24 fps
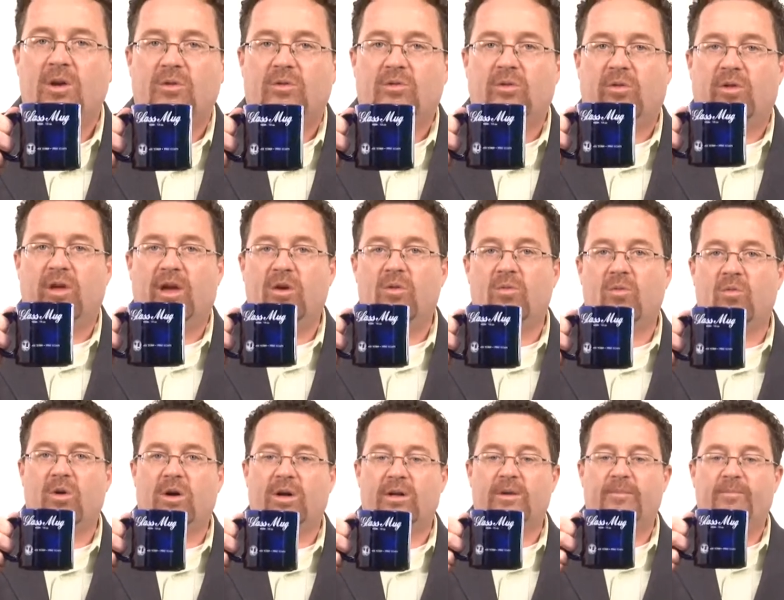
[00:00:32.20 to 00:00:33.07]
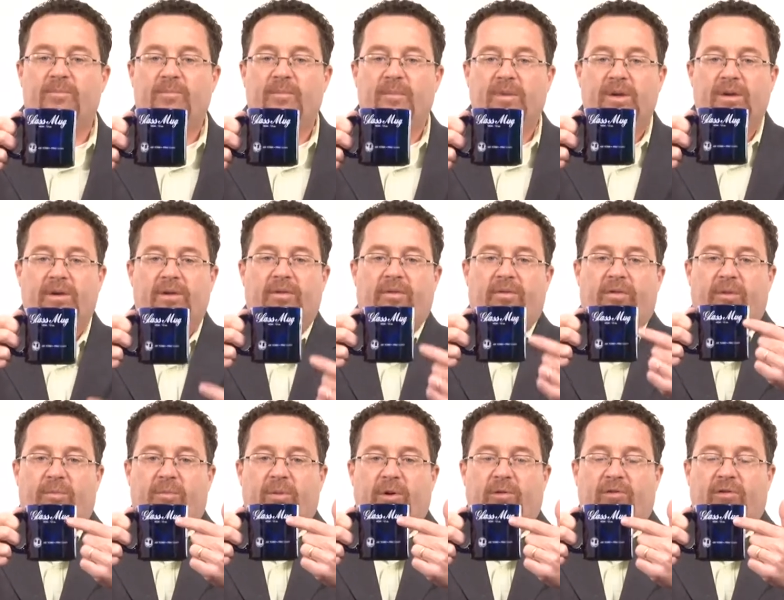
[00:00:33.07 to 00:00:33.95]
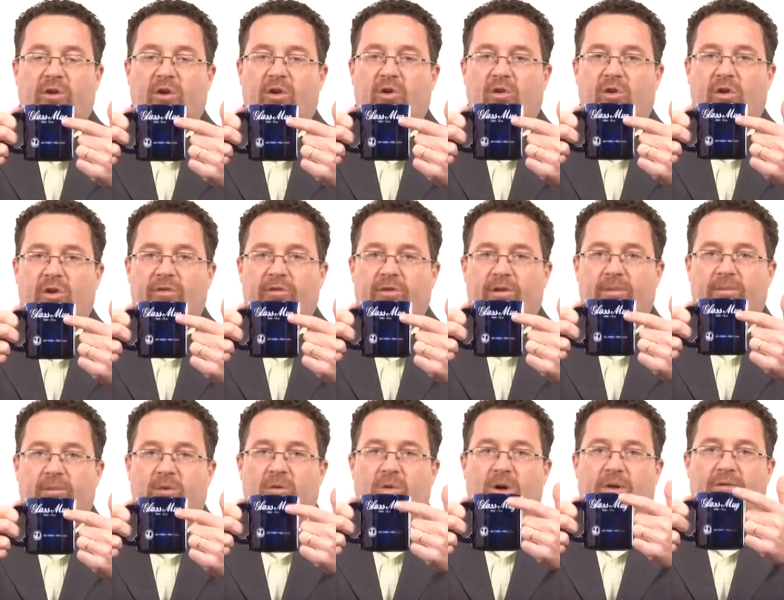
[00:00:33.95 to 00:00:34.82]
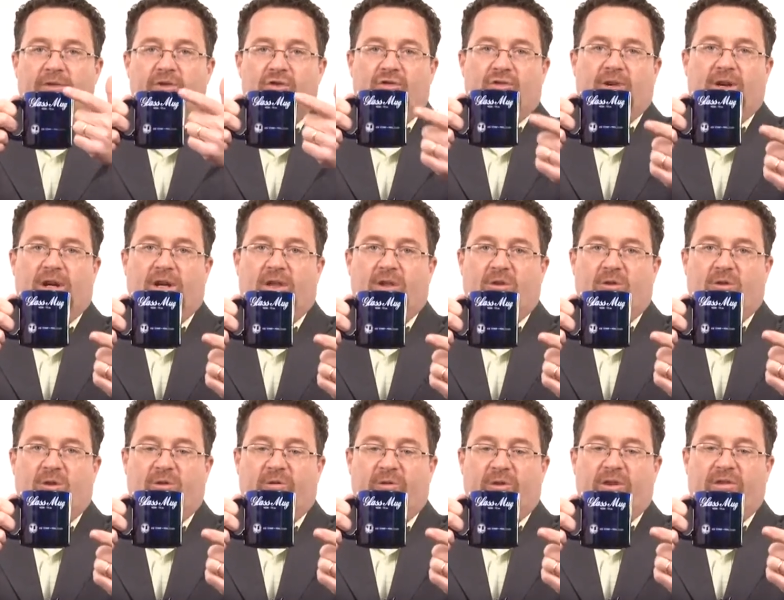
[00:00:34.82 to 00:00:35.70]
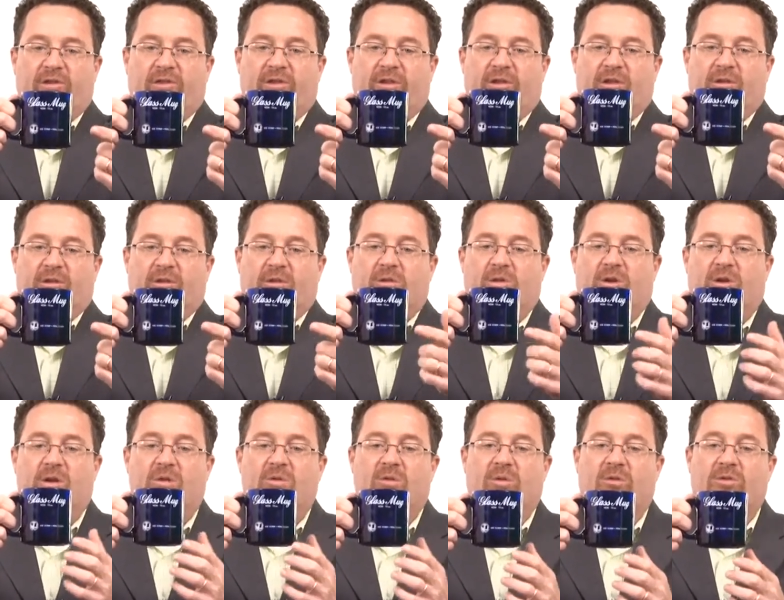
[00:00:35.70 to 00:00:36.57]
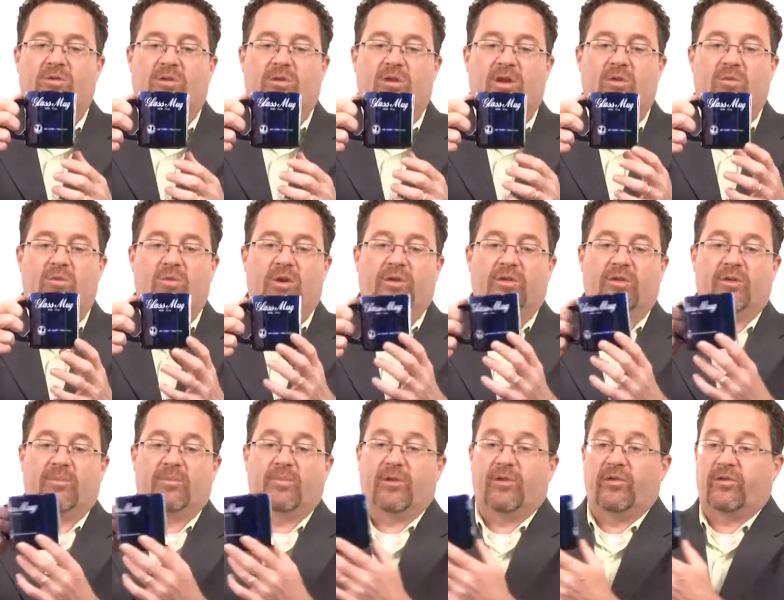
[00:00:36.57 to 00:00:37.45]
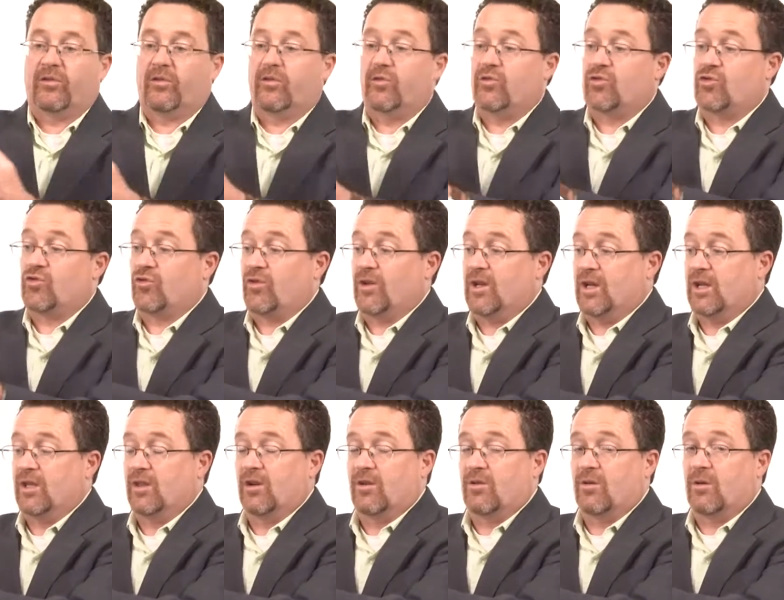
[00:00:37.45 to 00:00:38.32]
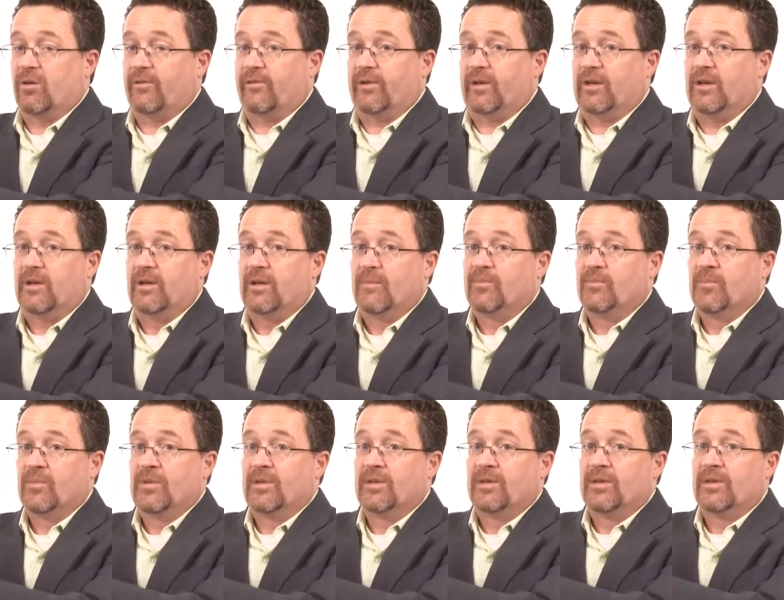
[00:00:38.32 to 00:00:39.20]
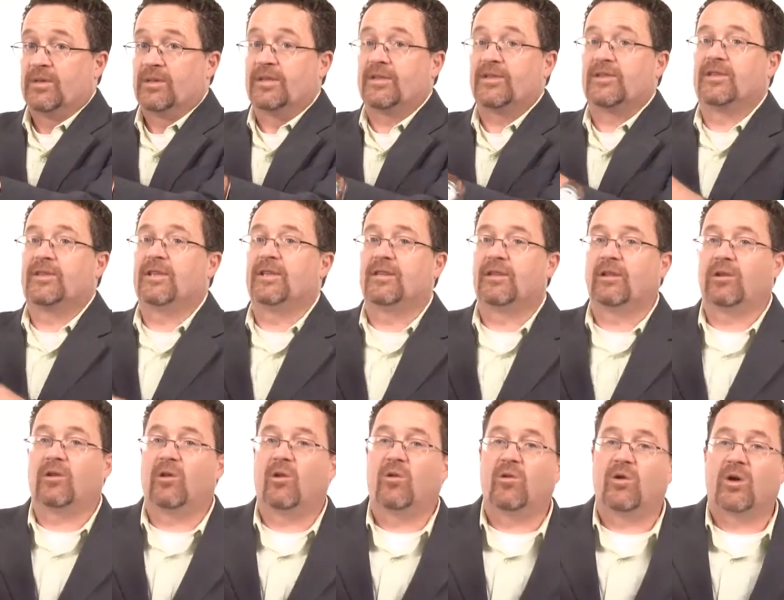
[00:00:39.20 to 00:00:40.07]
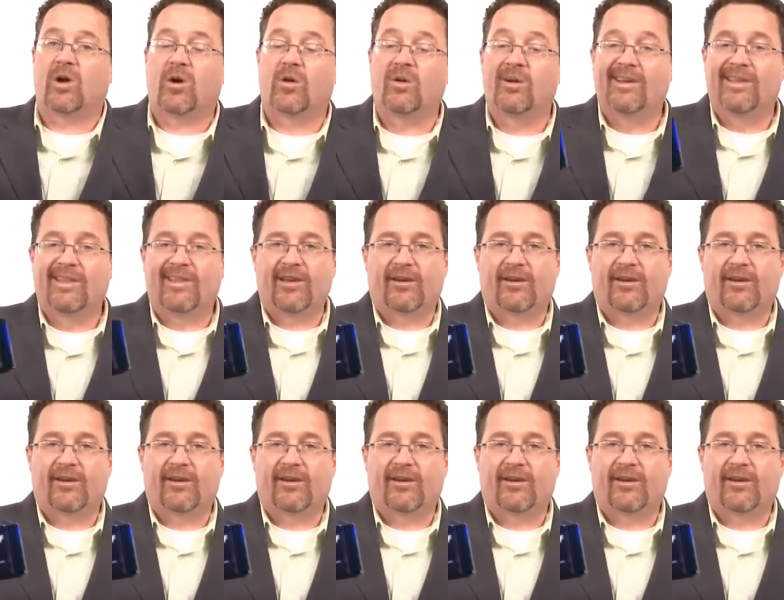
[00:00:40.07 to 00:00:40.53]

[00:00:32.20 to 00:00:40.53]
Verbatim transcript: Do they want the person across from whoever's drinking the coffee to see the logo, or do they want the person who's drinking the coffee to see the logo?